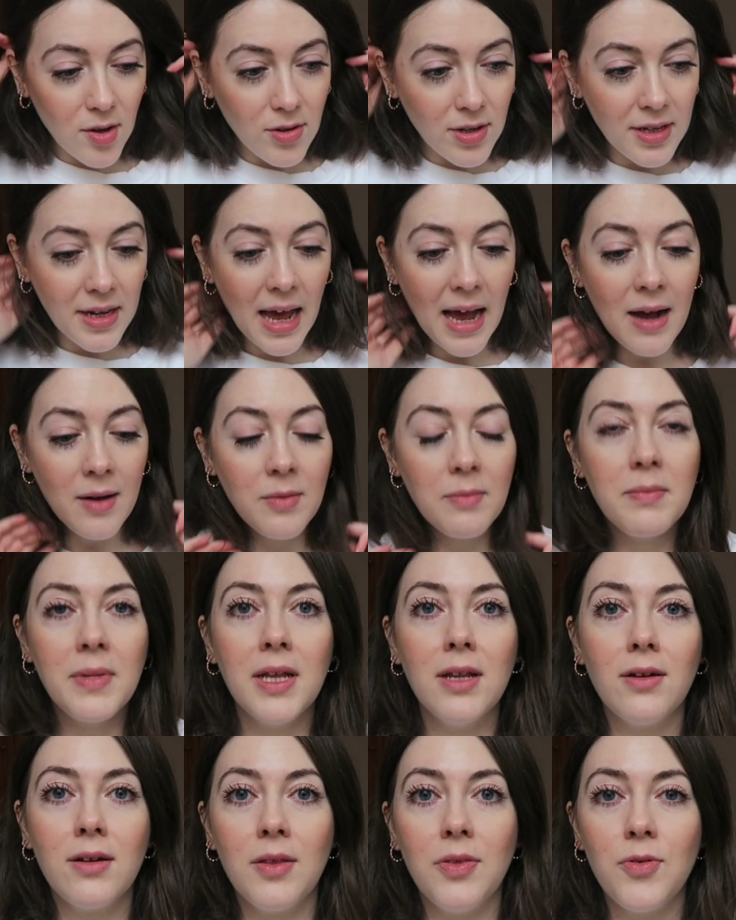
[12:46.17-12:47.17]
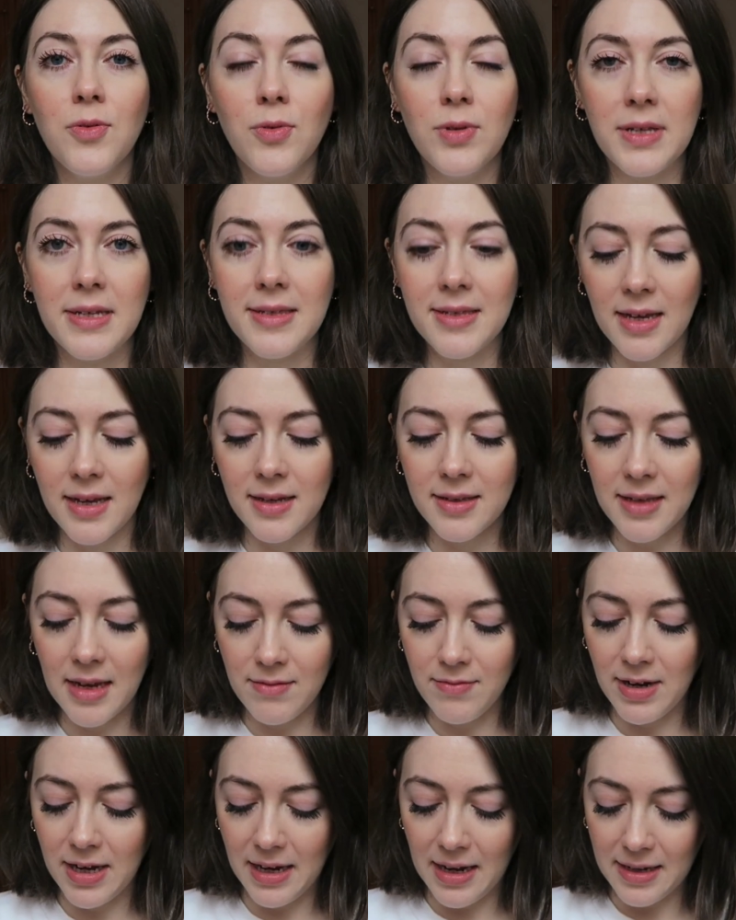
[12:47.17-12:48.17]
only now, me looking through all these things, I
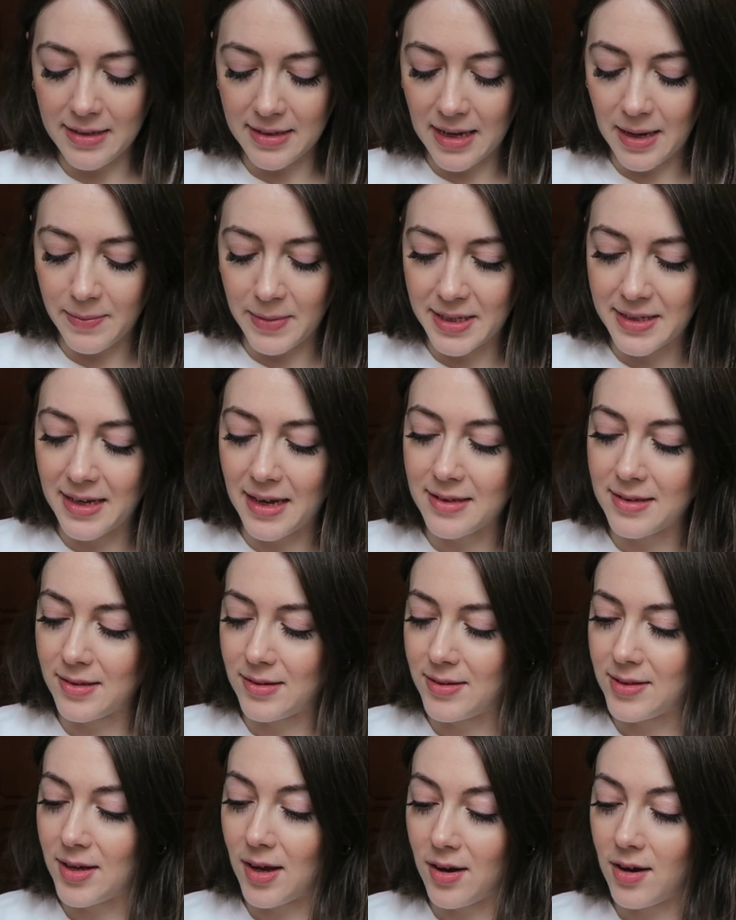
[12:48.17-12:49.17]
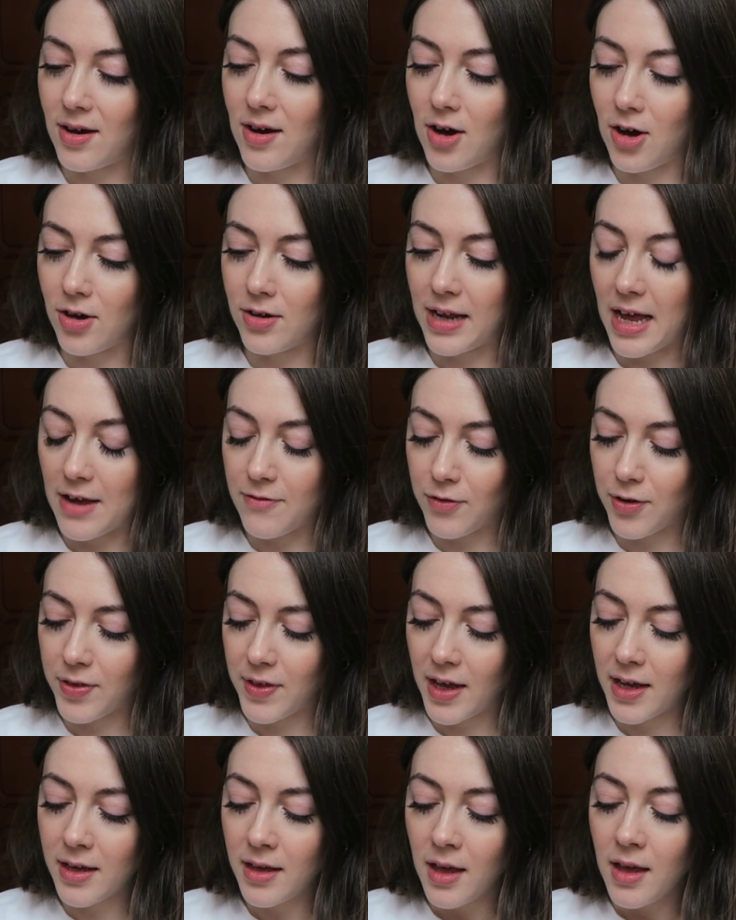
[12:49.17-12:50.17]
realise how many tassels are on
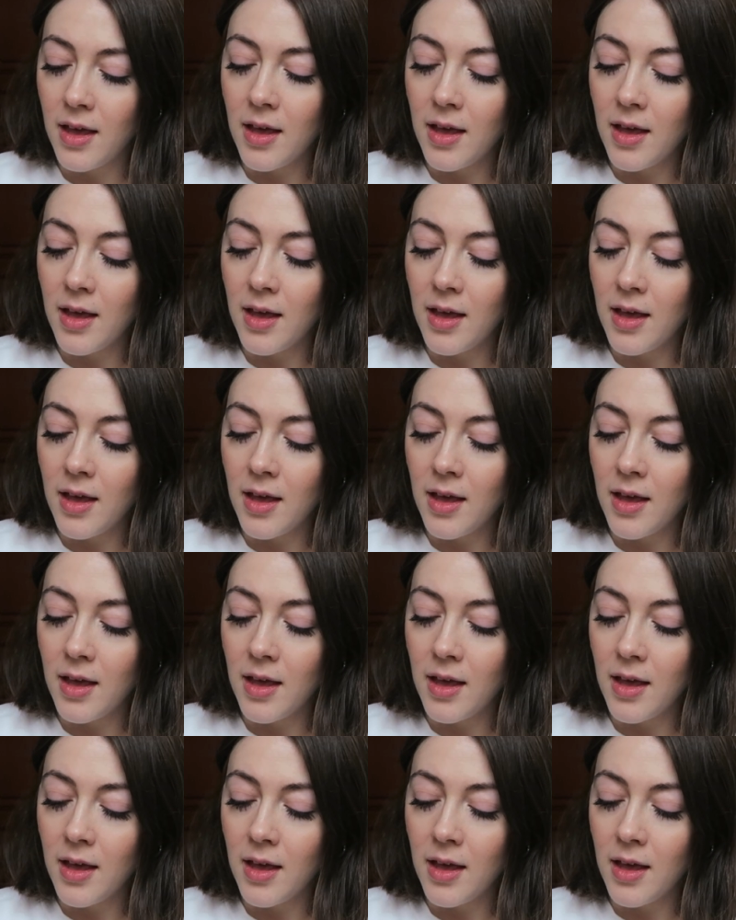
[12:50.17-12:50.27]
everything.